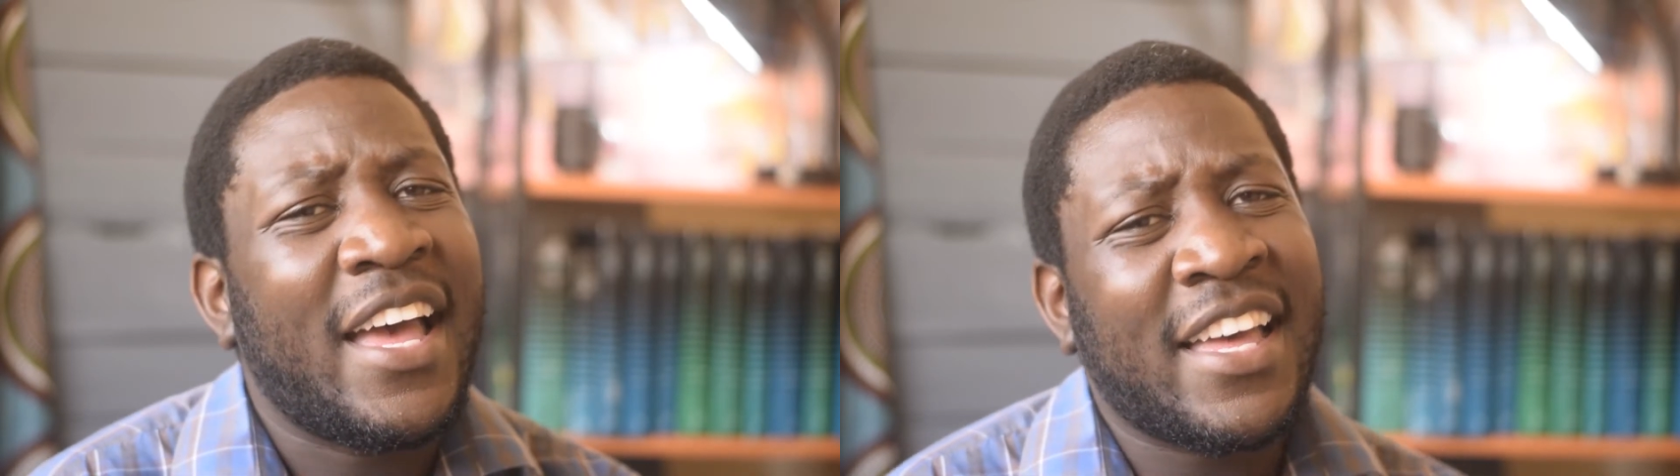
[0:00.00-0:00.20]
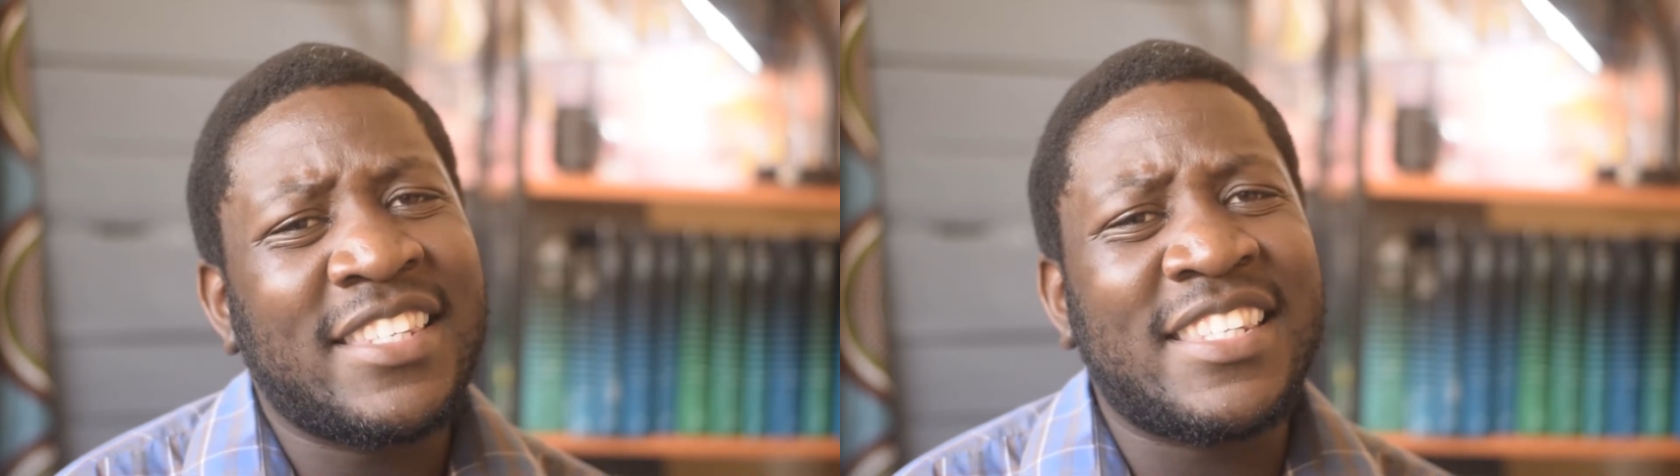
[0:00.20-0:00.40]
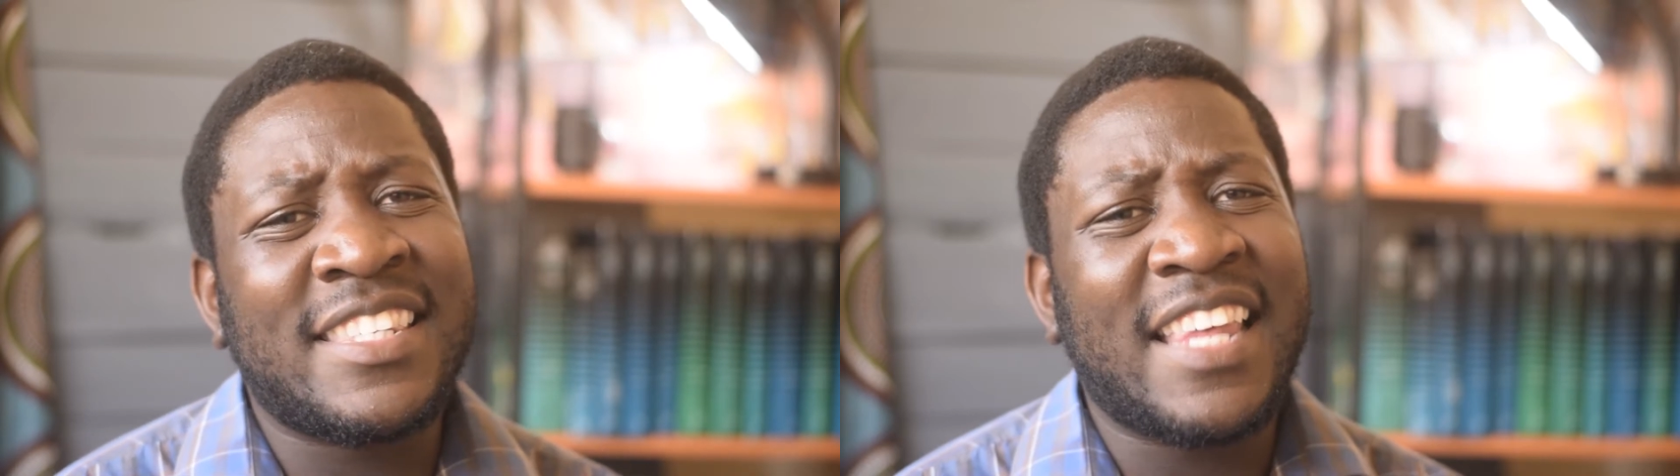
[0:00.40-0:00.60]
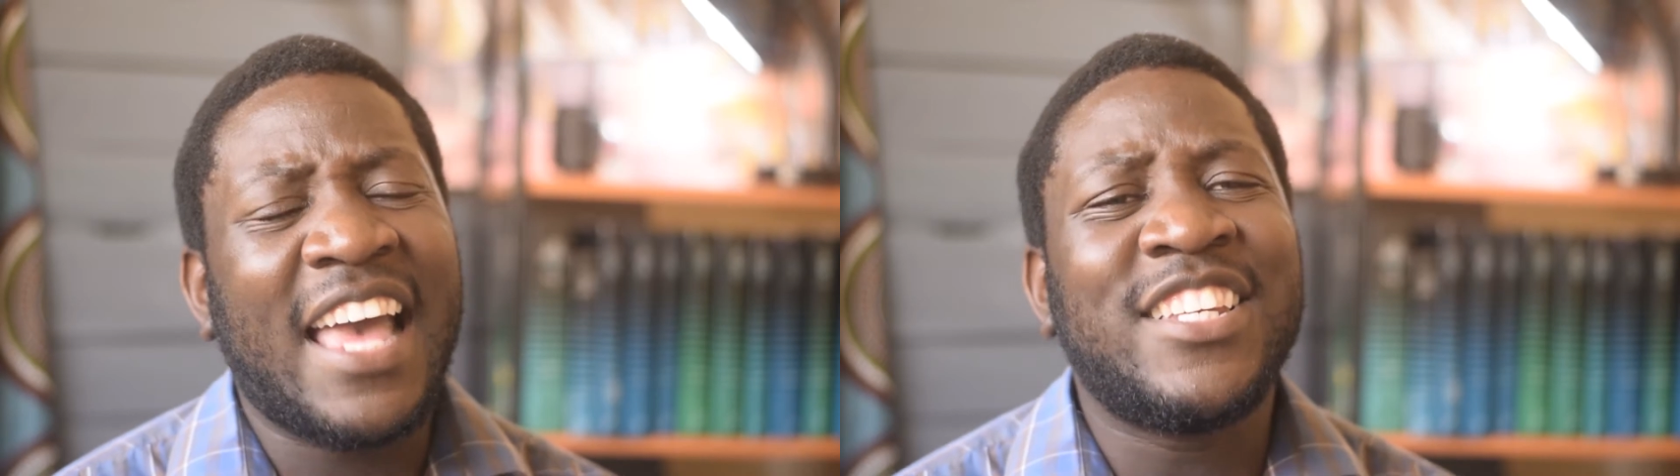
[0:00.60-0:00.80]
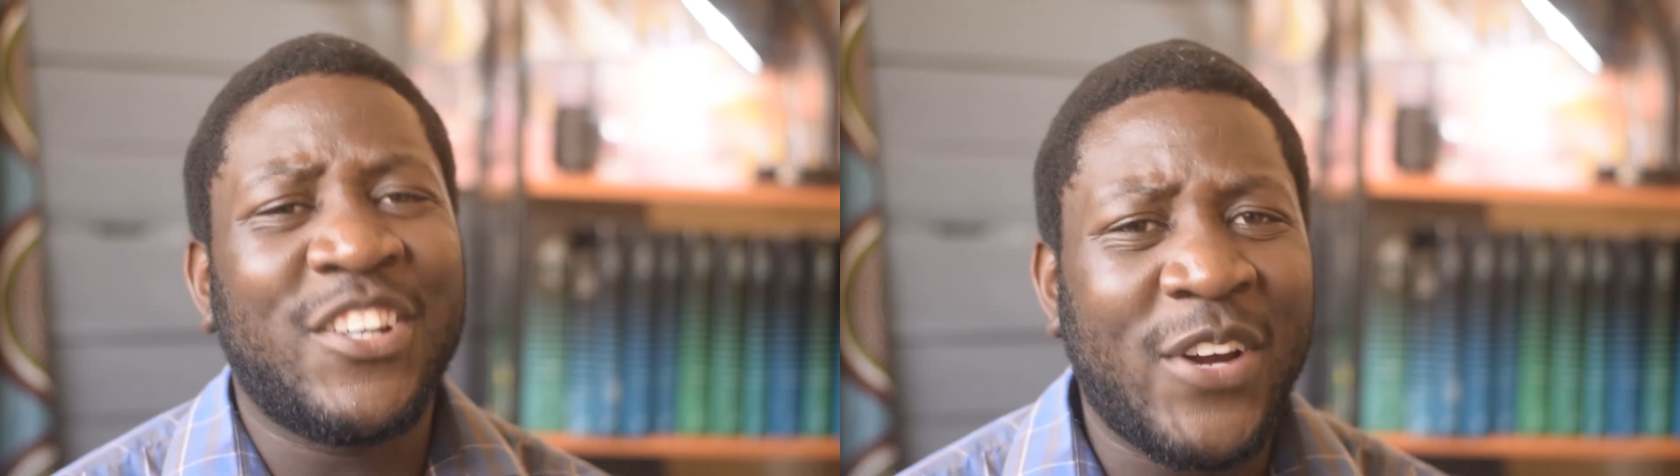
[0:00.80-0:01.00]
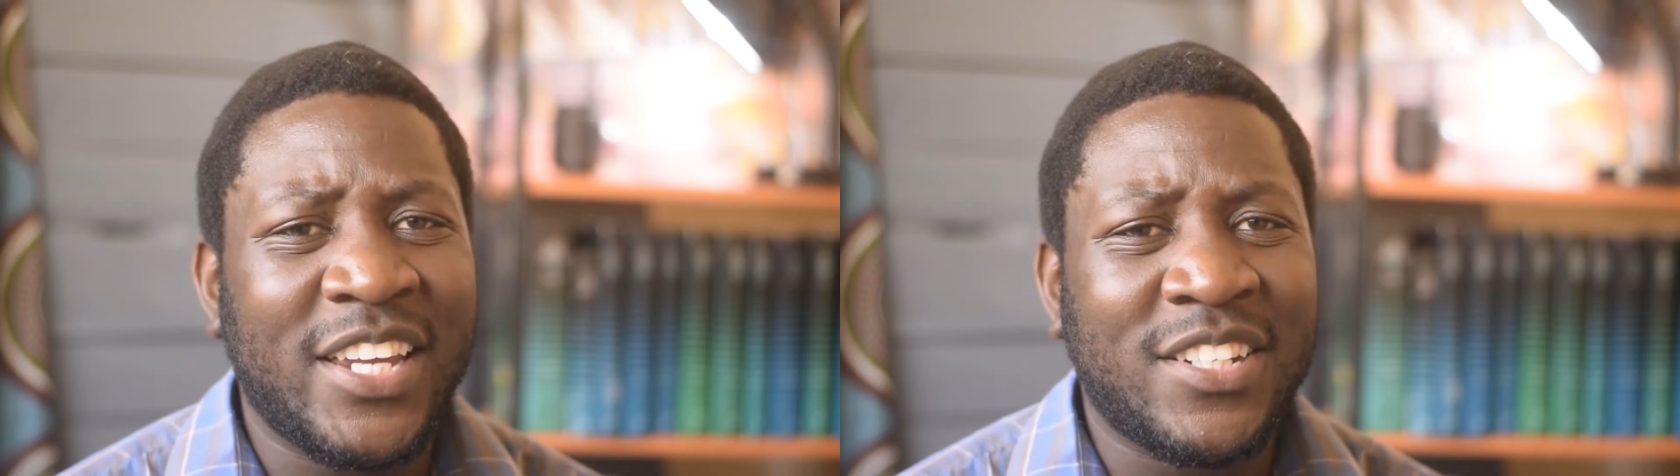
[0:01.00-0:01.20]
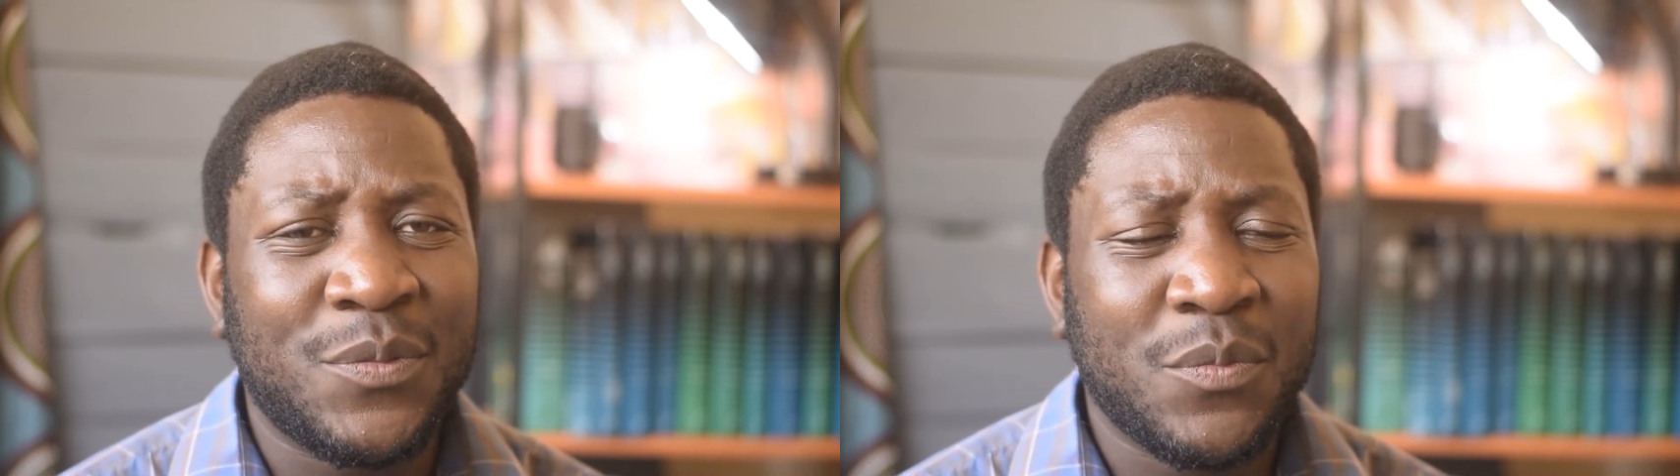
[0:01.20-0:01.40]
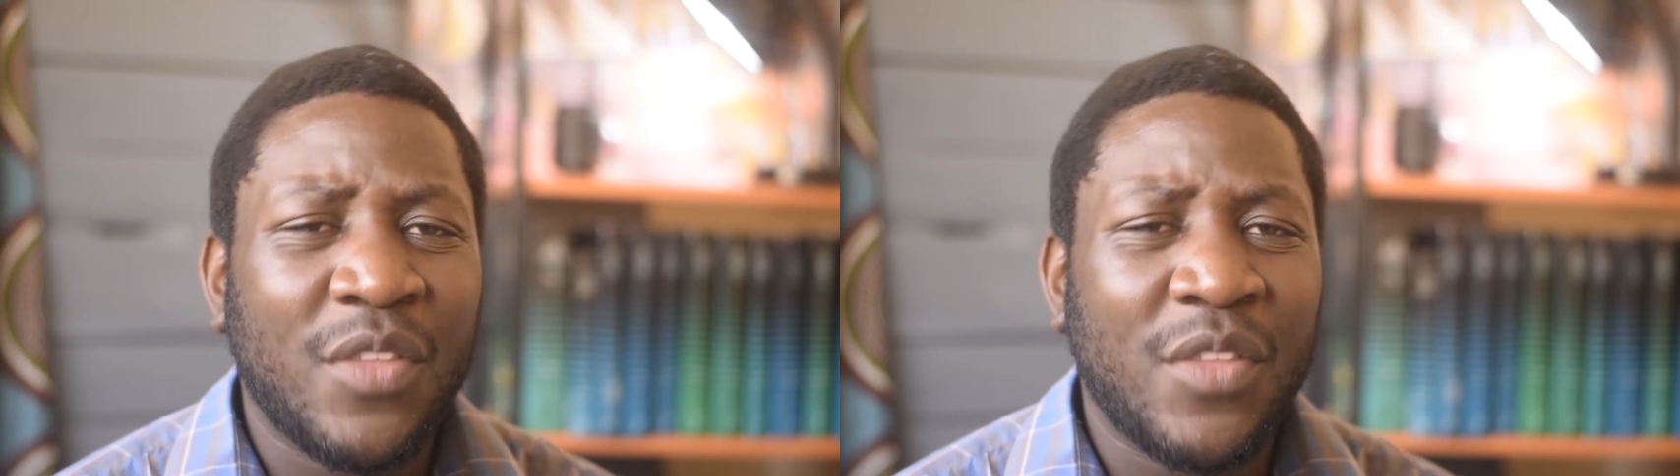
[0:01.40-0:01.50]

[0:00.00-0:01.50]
exaggerate